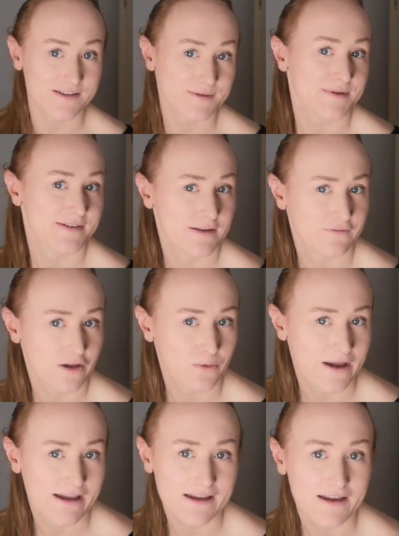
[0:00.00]
in a specific
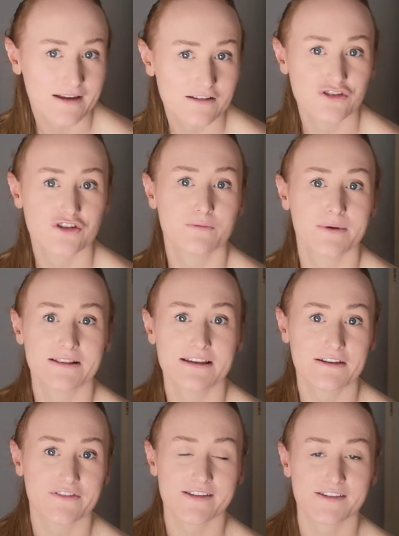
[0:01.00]
way and you
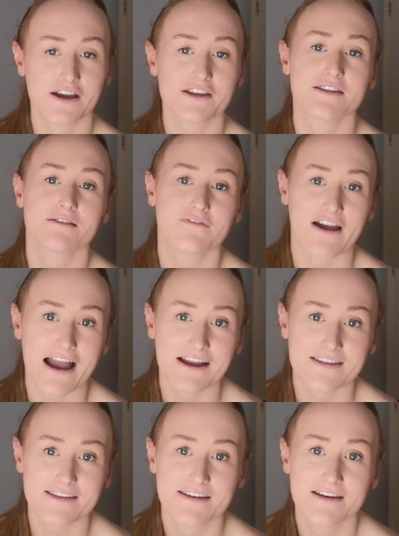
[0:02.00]
believe a certain
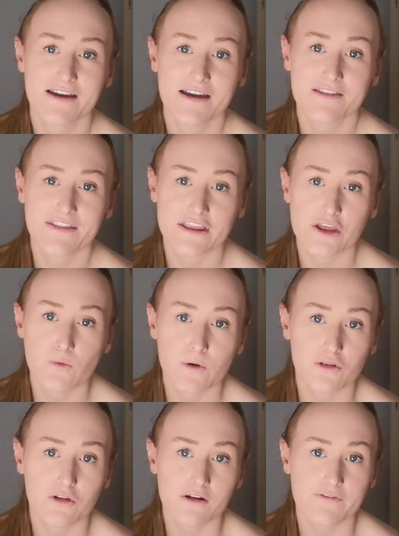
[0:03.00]
fact, then you
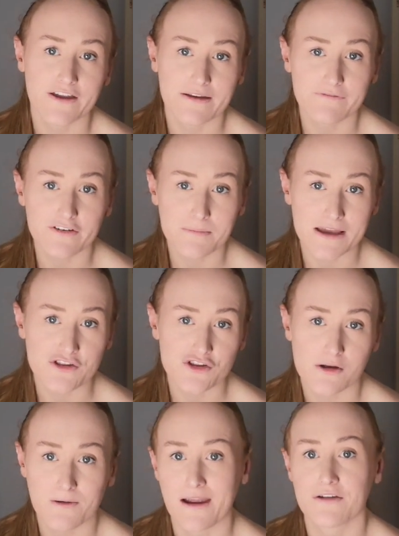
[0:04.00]
will look for
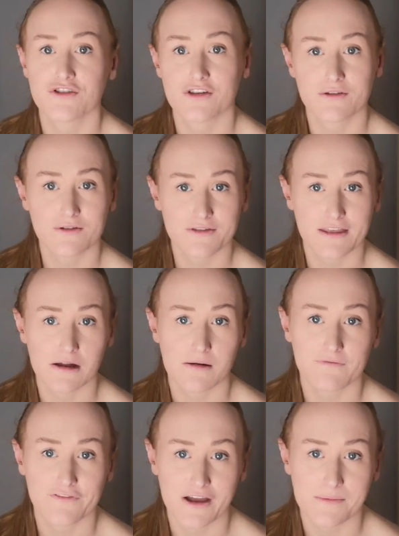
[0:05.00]
information around you that
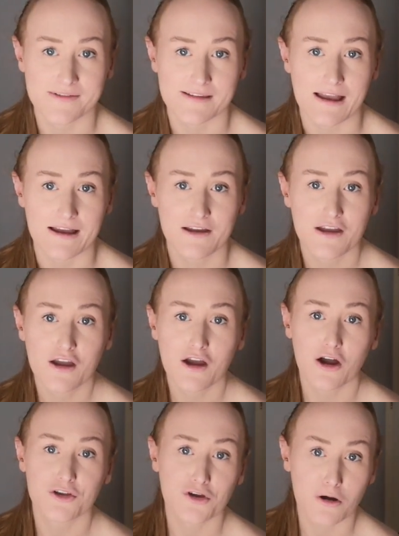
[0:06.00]
confirms that,
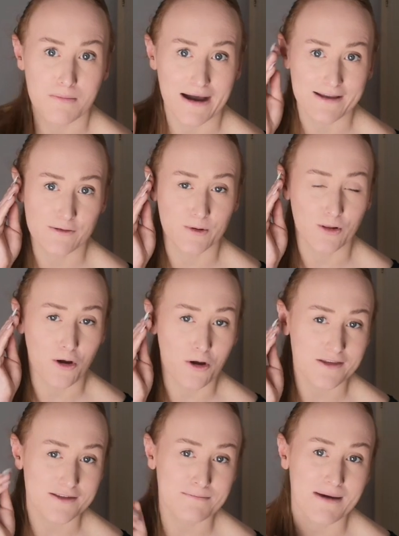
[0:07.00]
and your mind will
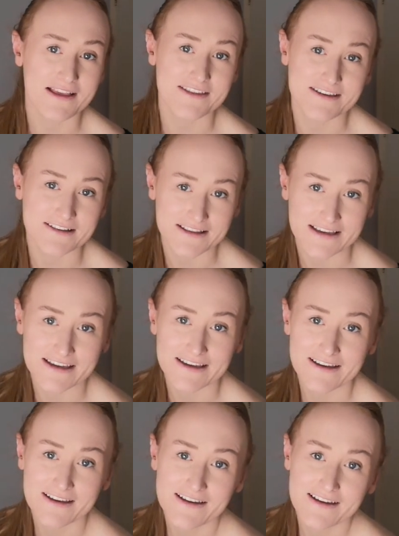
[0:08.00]
automatically
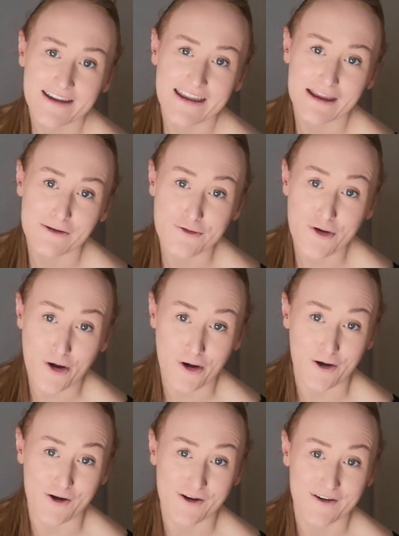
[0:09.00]

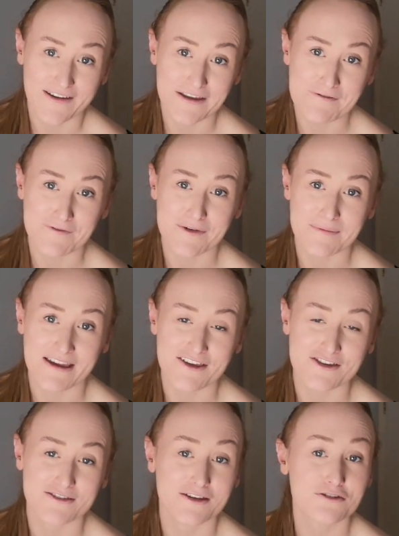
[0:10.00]
ignore
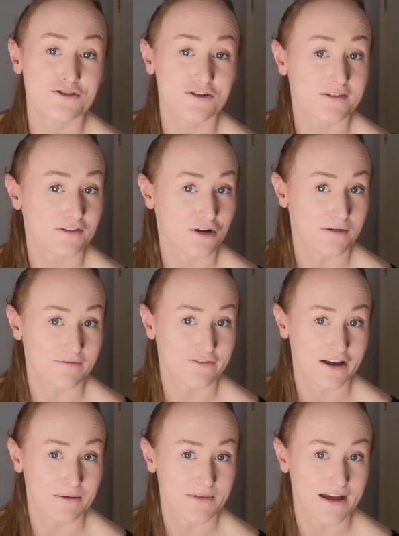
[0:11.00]
information that doesn't
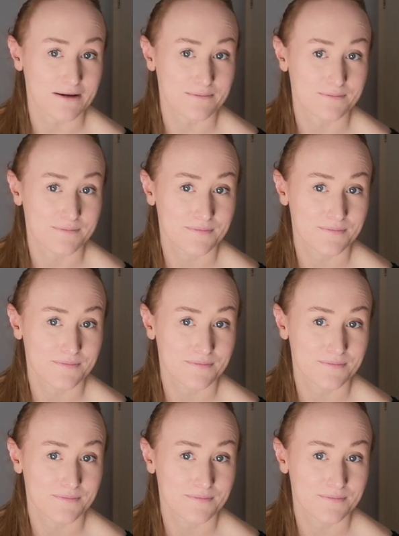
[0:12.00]
confirm that.